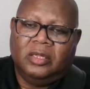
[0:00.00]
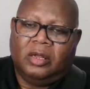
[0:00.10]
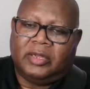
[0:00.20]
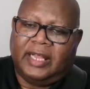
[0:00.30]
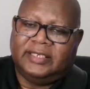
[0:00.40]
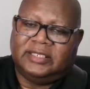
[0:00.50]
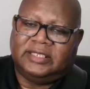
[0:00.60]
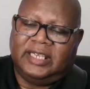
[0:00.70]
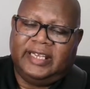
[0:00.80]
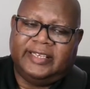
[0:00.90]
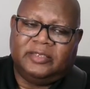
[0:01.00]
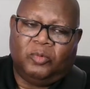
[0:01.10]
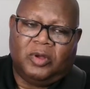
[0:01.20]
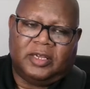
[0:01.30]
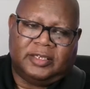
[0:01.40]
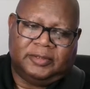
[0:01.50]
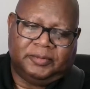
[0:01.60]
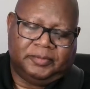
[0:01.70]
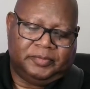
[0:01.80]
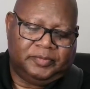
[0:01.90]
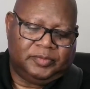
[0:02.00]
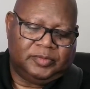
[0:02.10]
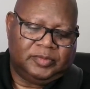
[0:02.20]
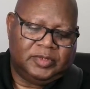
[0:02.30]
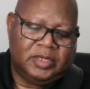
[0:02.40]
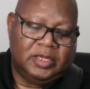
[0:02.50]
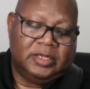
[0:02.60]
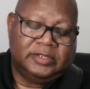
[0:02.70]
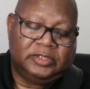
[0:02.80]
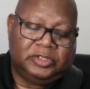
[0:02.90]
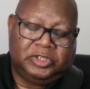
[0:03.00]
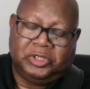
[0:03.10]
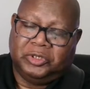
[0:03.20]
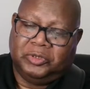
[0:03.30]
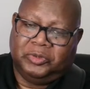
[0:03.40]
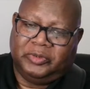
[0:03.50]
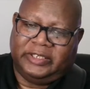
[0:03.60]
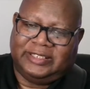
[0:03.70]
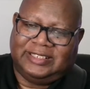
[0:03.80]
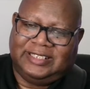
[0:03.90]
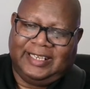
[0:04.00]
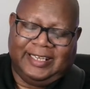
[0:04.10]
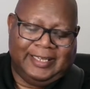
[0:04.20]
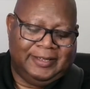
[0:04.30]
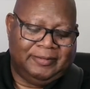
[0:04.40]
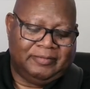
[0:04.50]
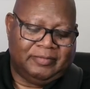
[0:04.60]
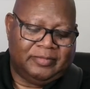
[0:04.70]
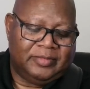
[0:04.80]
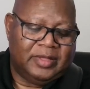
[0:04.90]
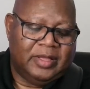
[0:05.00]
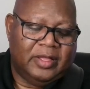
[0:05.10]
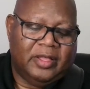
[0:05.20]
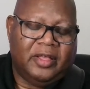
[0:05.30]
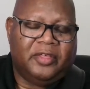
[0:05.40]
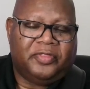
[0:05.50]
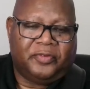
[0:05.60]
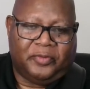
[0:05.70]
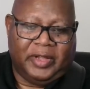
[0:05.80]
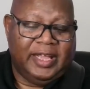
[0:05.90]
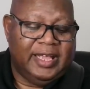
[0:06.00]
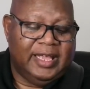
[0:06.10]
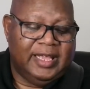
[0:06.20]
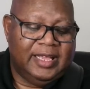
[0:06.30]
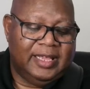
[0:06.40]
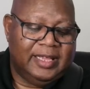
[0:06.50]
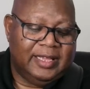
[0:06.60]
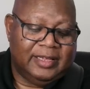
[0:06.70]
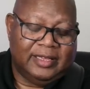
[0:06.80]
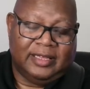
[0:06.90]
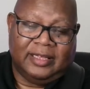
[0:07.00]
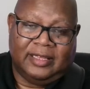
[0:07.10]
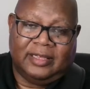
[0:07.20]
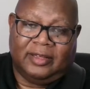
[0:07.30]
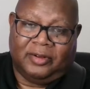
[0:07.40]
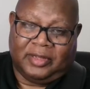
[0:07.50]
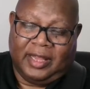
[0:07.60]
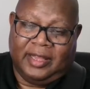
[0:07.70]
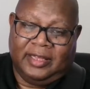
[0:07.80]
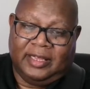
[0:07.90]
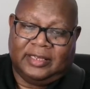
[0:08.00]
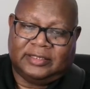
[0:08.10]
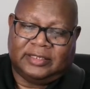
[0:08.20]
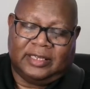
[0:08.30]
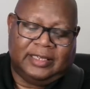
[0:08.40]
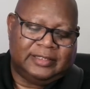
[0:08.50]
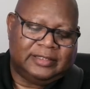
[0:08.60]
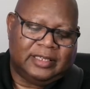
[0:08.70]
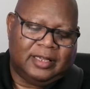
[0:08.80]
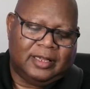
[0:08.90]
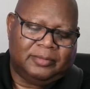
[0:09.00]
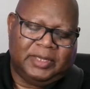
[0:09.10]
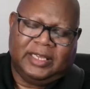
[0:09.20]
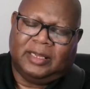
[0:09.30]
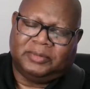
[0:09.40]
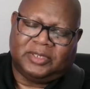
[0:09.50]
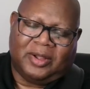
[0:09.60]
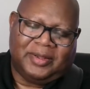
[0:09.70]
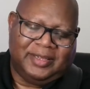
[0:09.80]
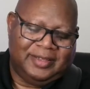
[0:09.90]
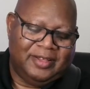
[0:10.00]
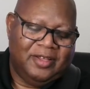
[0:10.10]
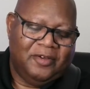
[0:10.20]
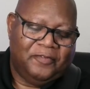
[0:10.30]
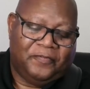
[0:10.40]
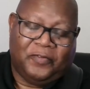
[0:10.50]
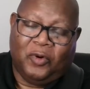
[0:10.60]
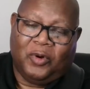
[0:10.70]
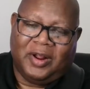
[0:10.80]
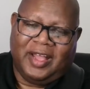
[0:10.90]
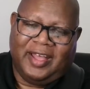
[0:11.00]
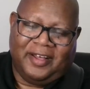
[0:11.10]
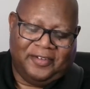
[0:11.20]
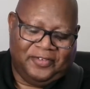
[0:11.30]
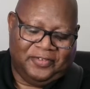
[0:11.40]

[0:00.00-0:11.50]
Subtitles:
Okay, C is 1. 2 is D. 3, okay, is the E. I'm sorry. 4 F.